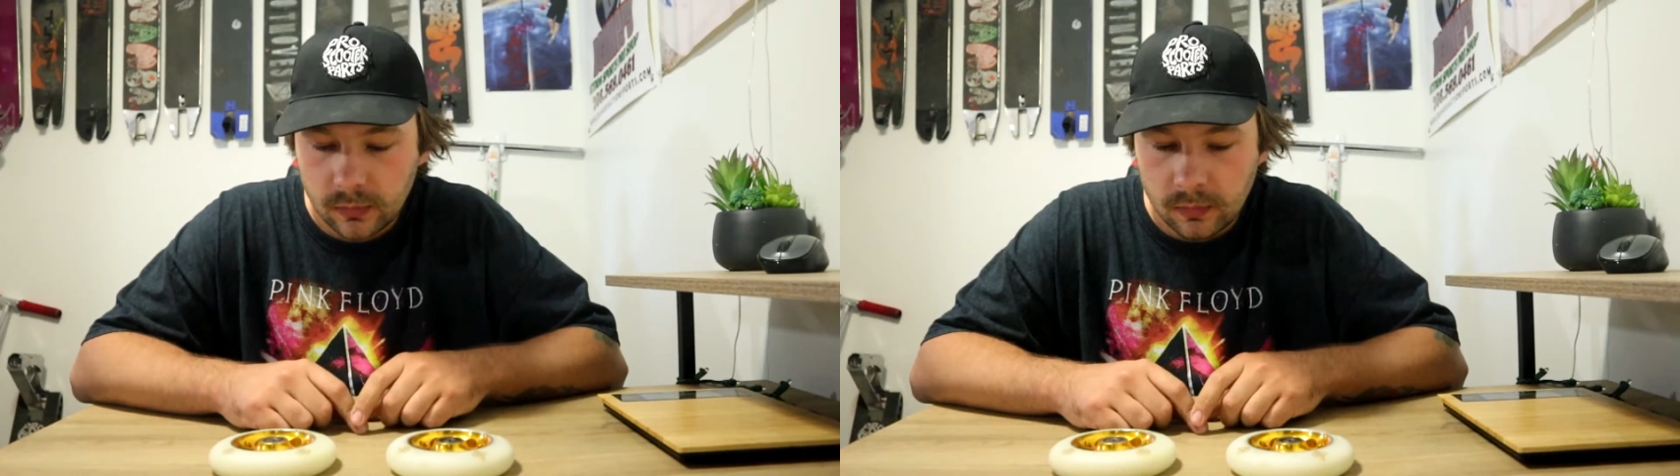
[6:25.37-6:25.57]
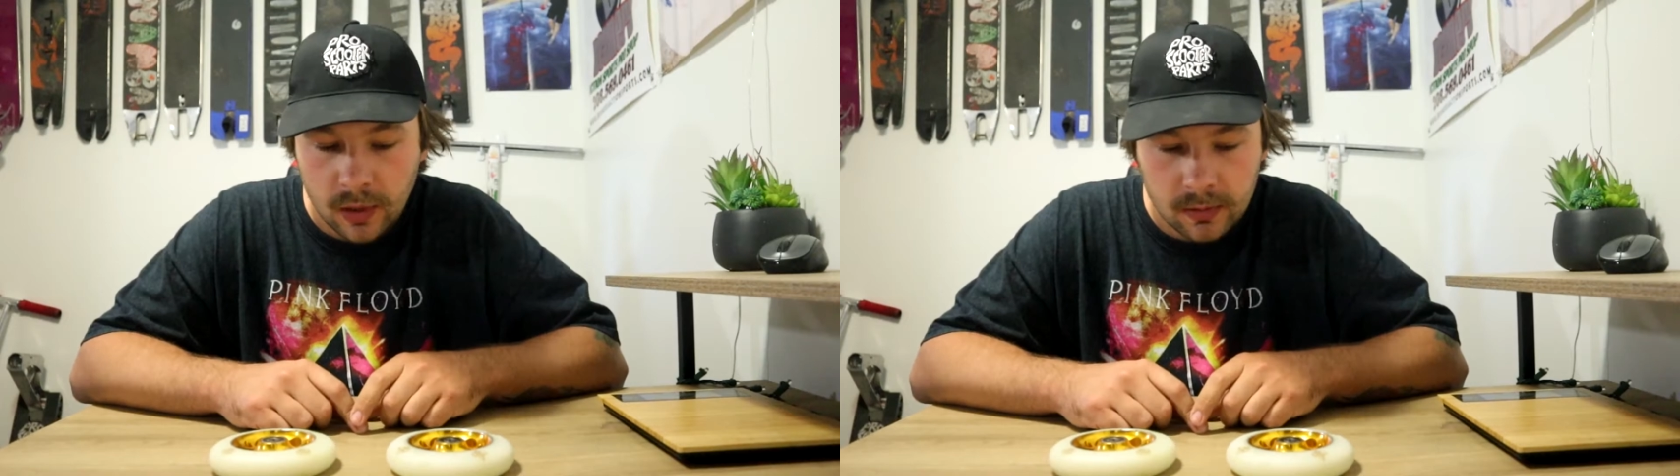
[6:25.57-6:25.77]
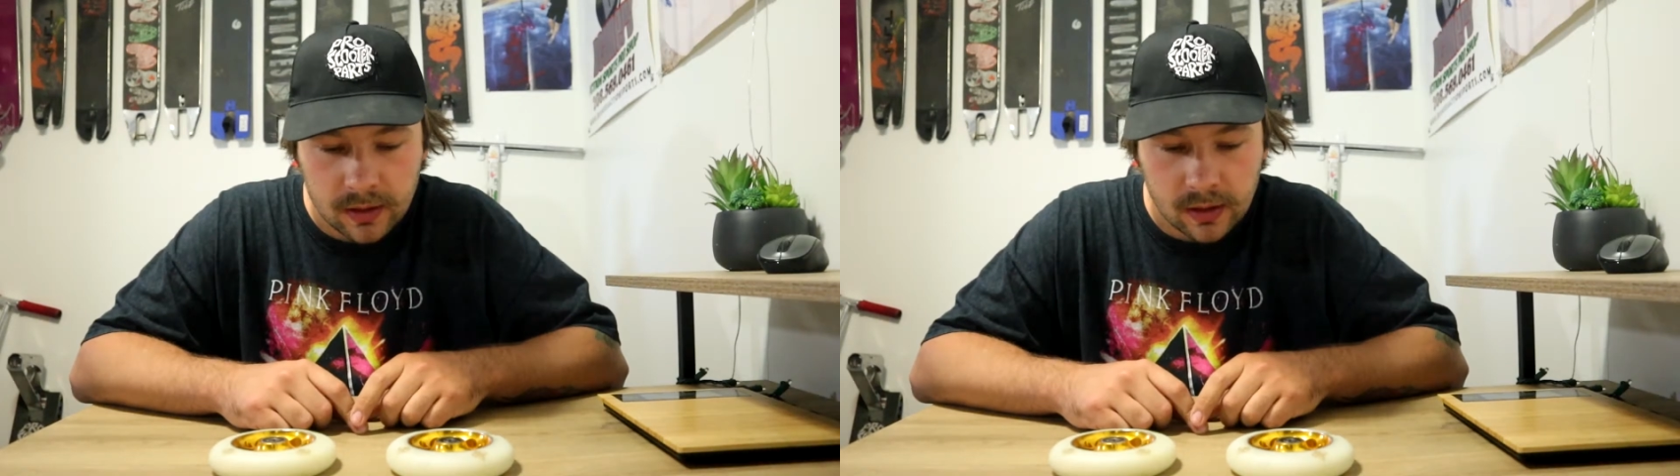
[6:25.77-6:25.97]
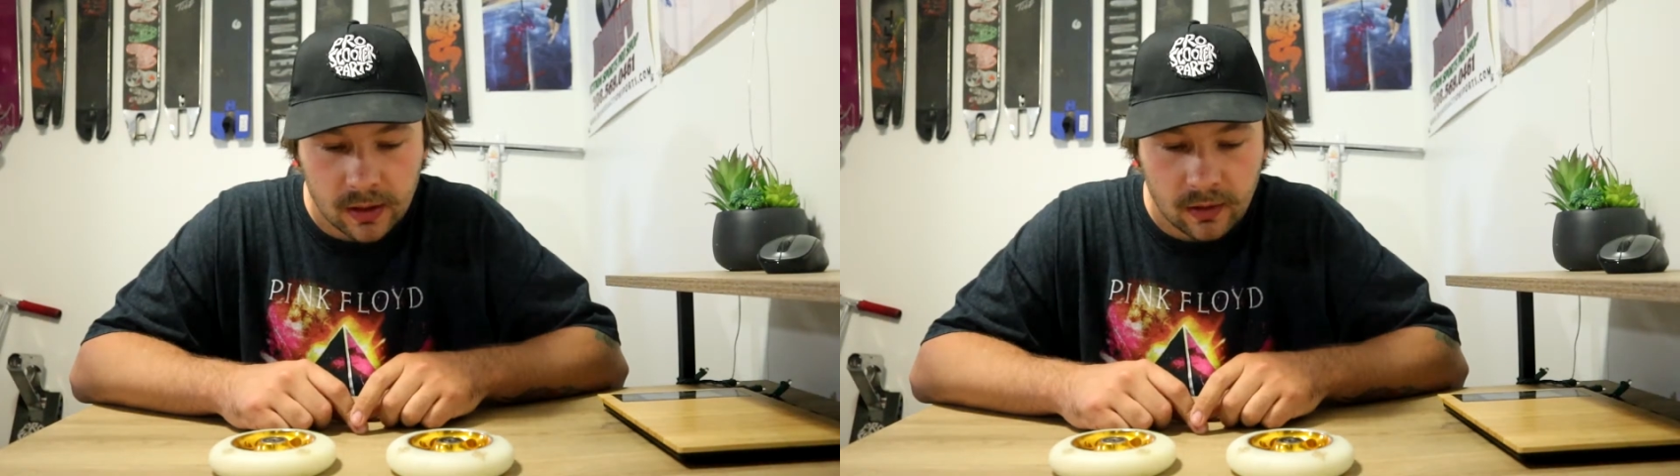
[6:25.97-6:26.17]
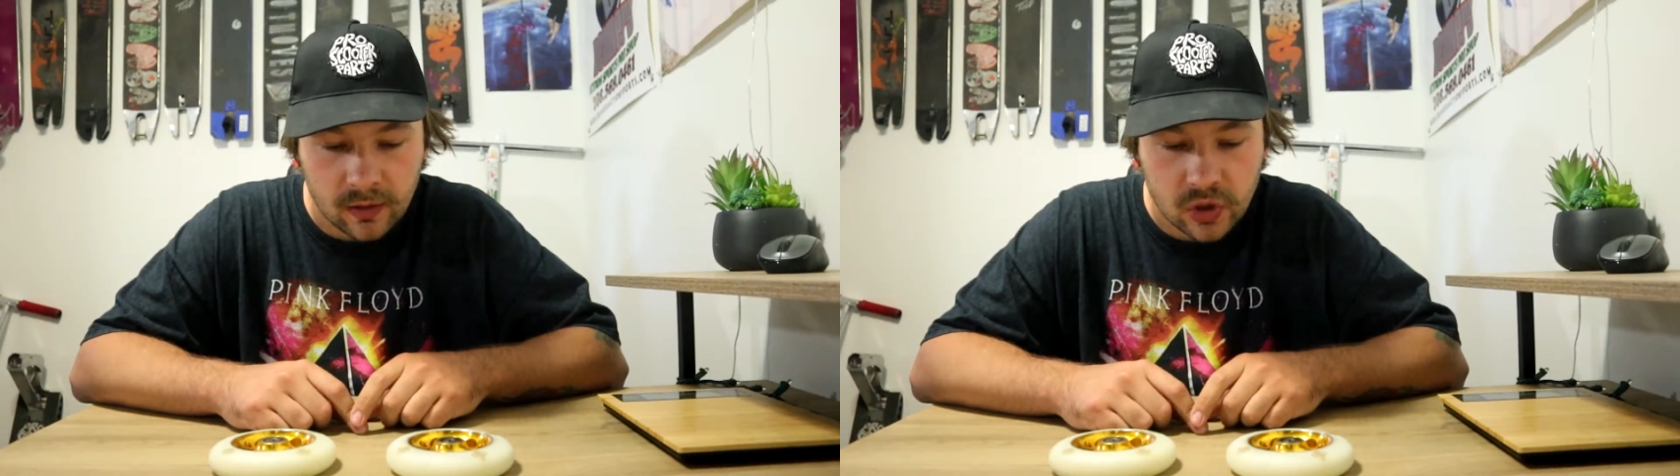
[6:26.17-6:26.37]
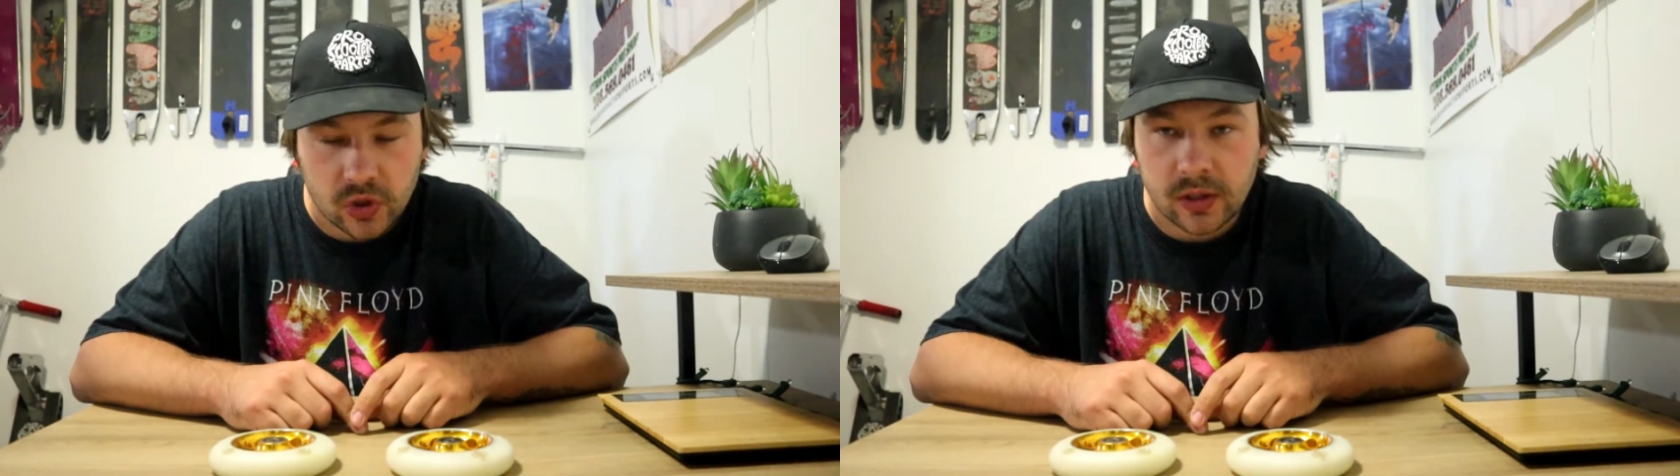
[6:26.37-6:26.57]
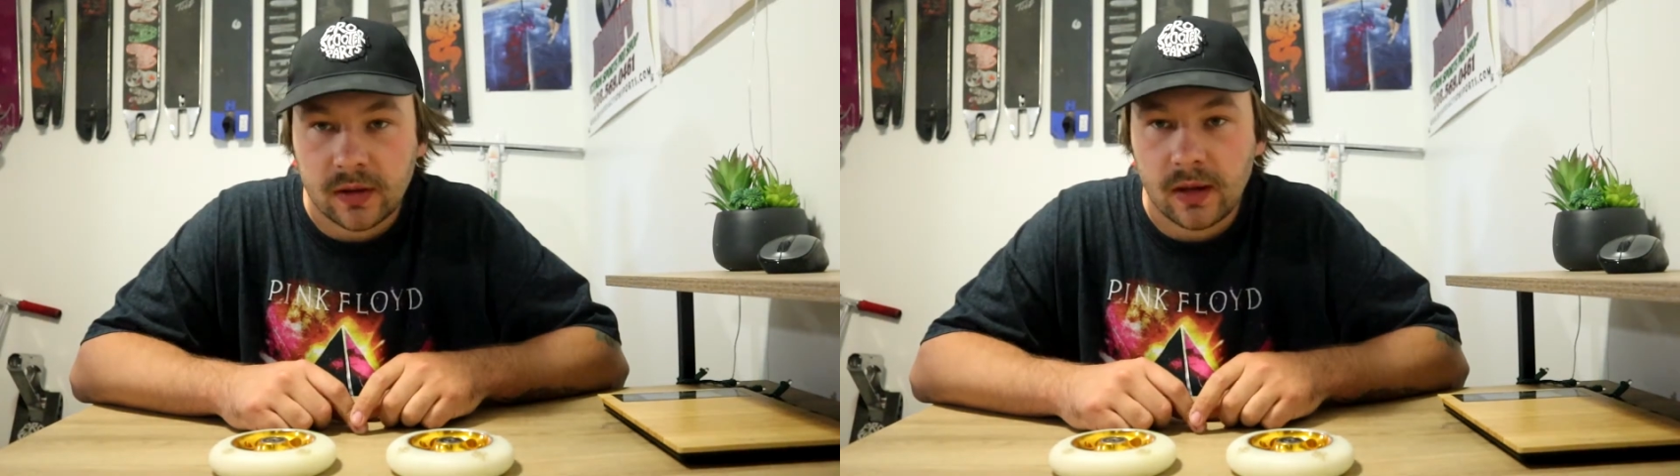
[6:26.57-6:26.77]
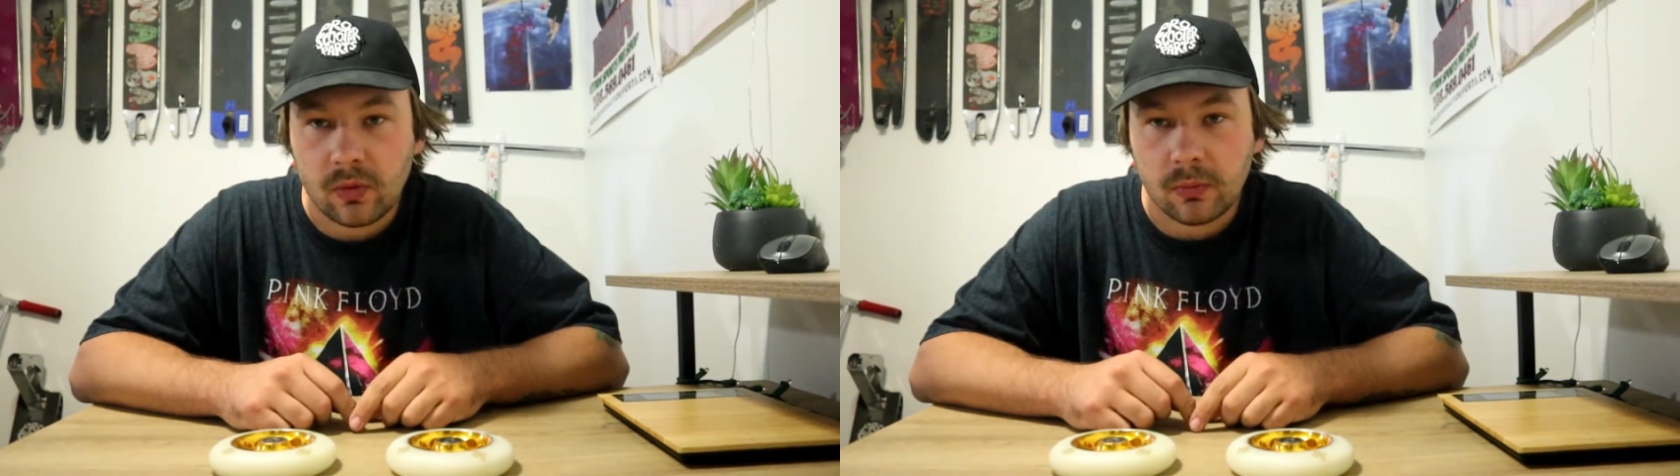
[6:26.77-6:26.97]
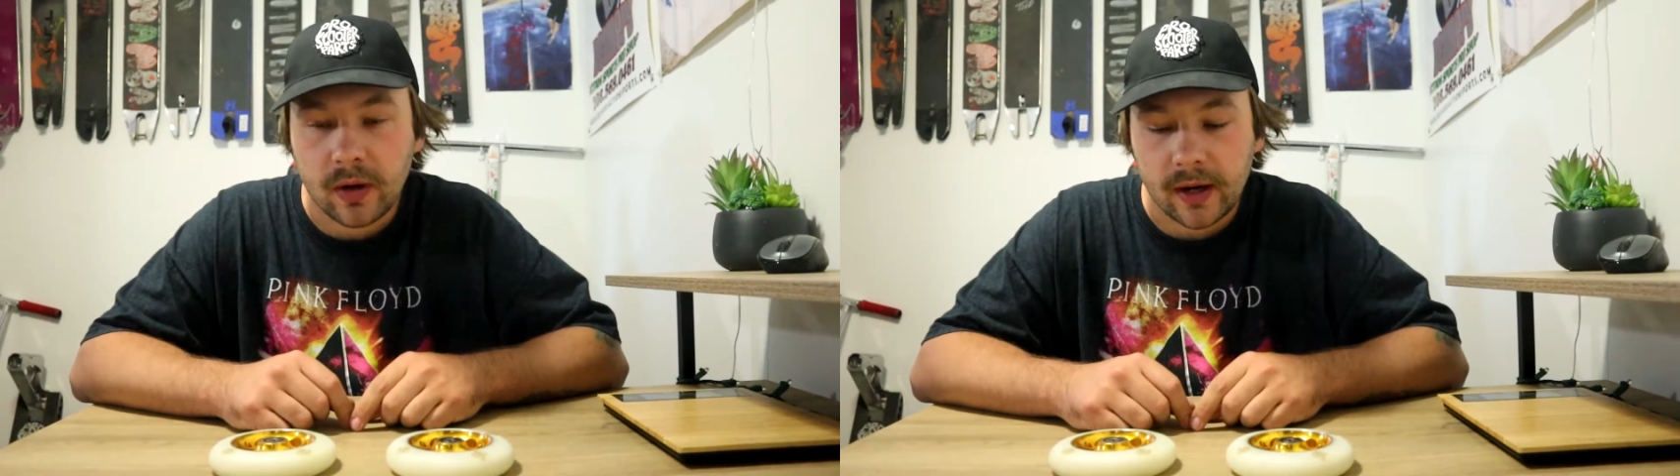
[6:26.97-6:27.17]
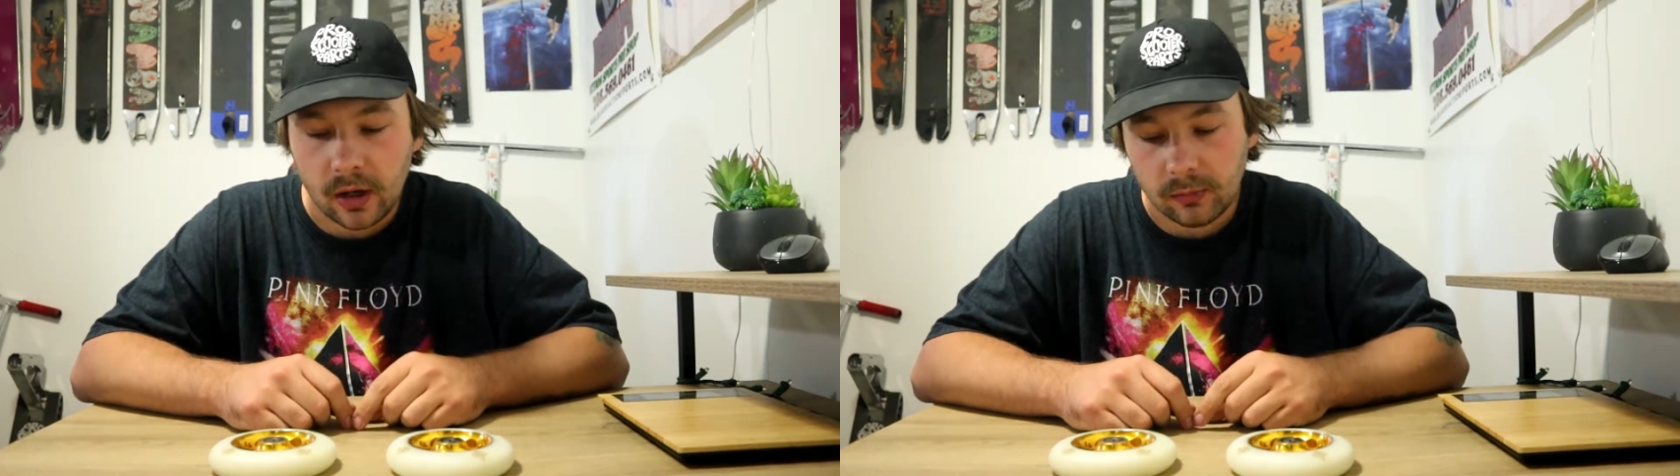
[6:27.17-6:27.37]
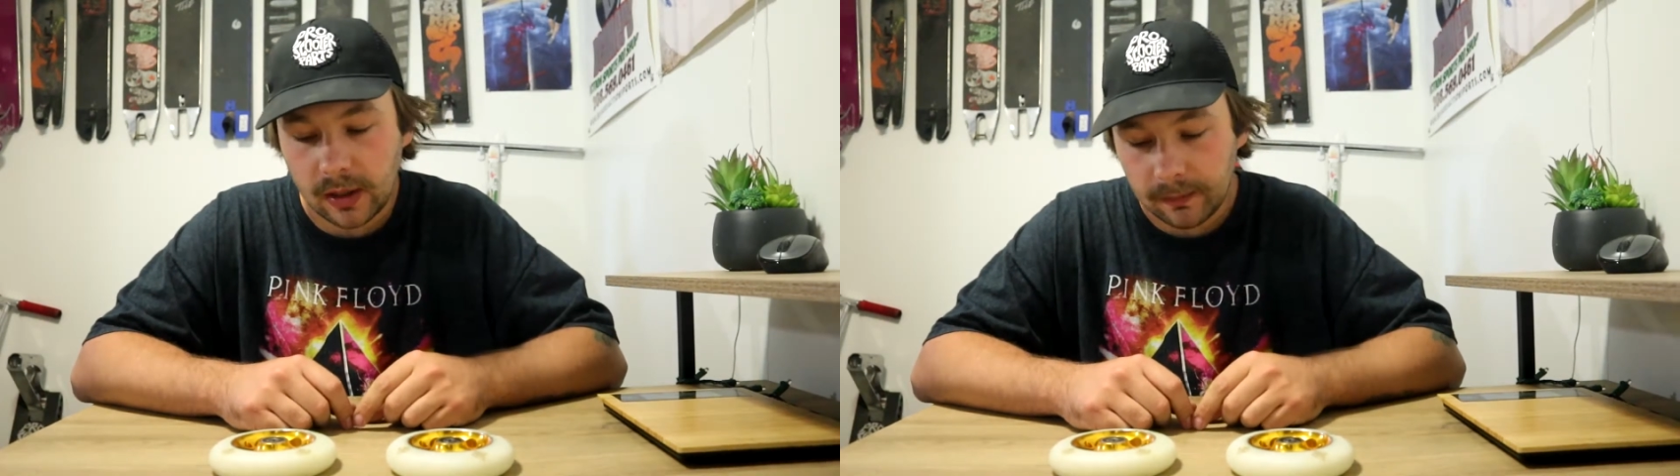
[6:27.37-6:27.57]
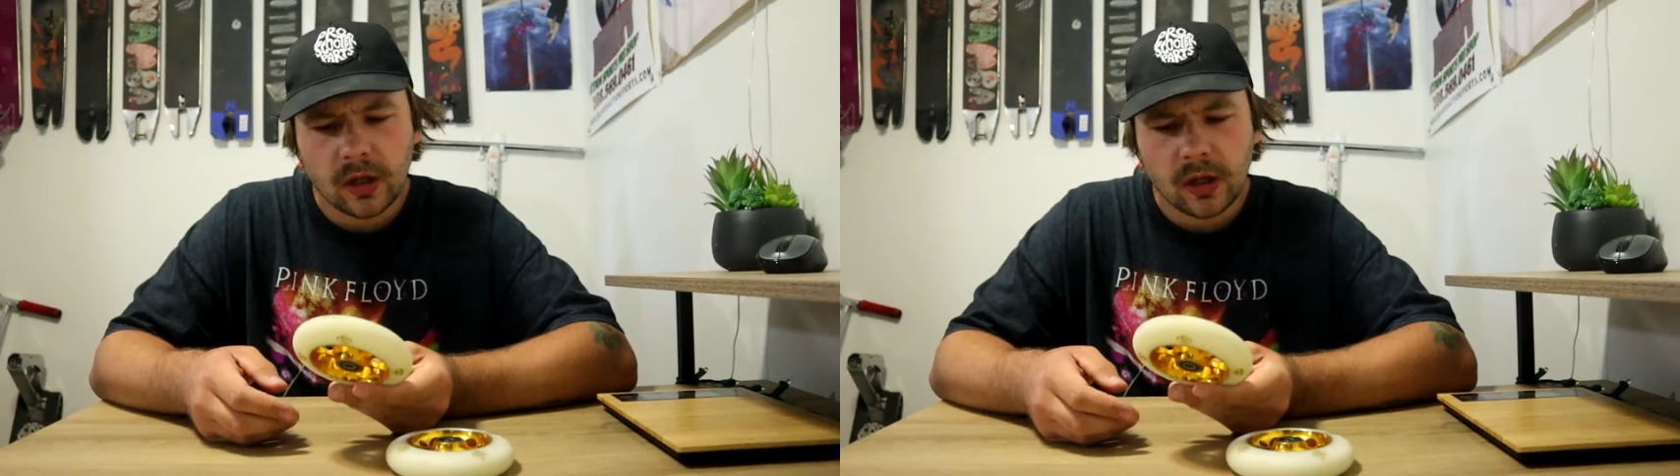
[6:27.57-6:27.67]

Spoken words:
maybe eventually they will break on me.